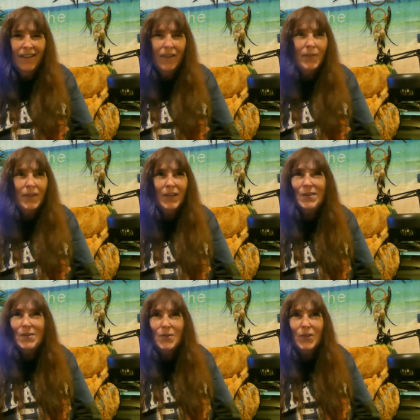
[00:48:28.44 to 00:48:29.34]
I'm thinking
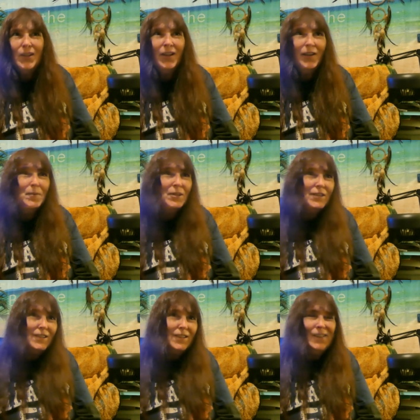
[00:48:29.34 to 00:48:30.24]
Seward, now I'm in
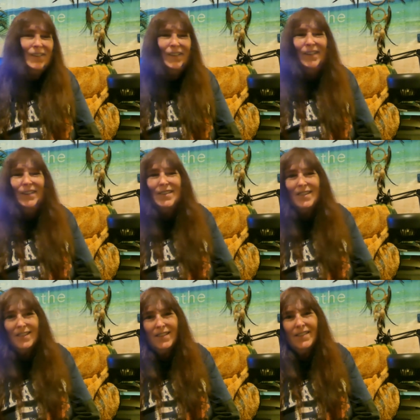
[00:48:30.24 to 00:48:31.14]
Sitka.
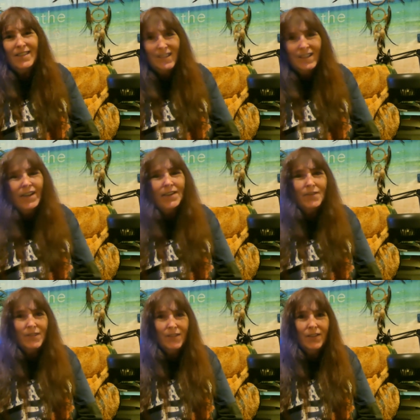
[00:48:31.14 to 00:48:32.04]
Sitka Sea Life
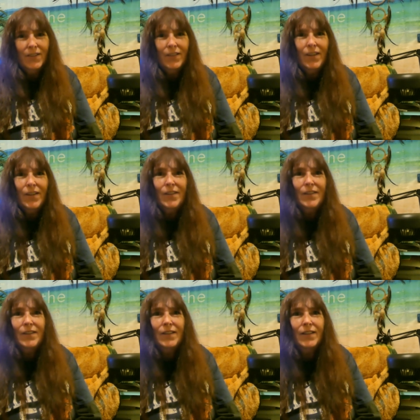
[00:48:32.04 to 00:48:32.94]
Center there,
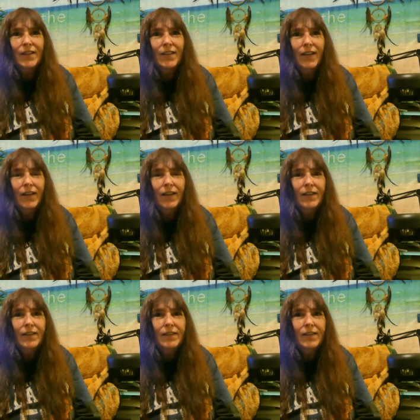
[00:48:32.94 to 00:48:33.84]

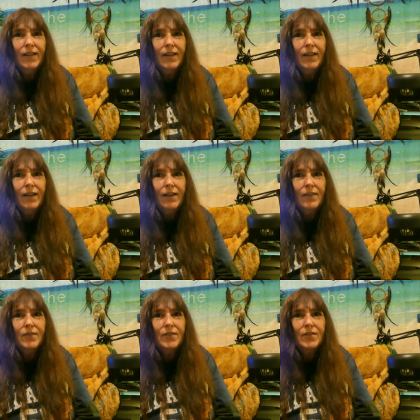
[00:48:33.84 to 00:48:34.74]
and they
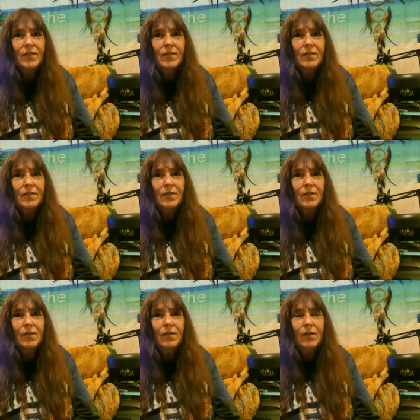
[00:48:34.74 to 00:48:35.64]
have just
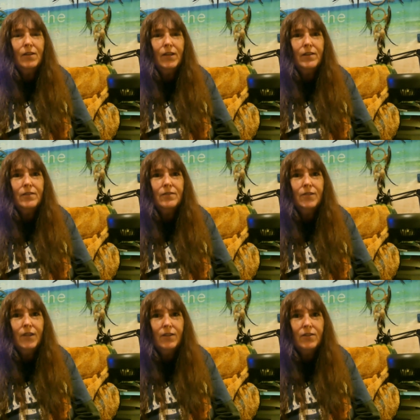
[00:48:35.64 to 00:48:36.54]
all kinds of
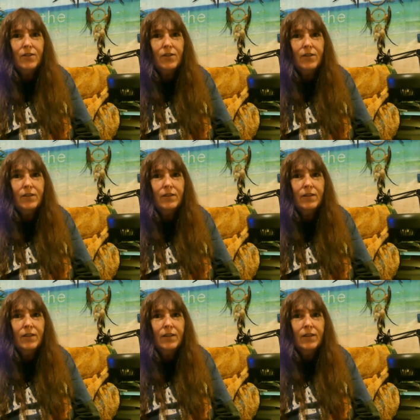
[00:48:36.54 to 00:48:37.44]
hands-on,
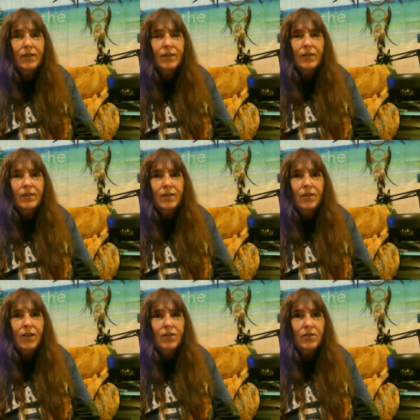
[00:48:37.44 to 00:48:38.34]
stick your
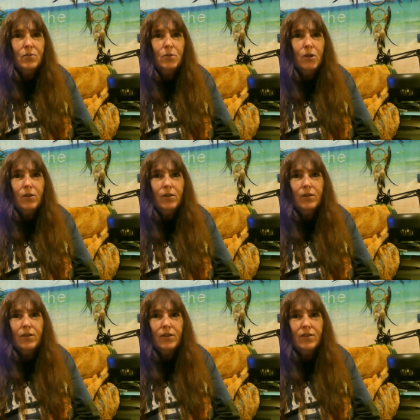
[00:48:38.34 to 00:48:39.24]
hands in the
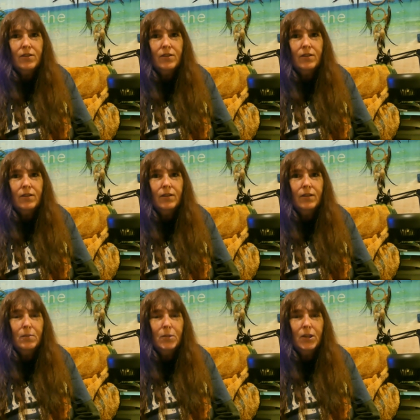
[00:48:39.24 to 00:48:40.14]
water, touch the
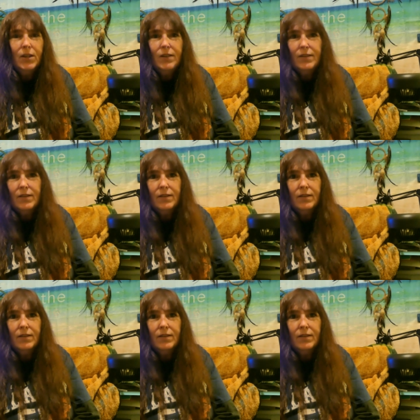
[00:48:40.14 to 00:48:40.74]
anemones and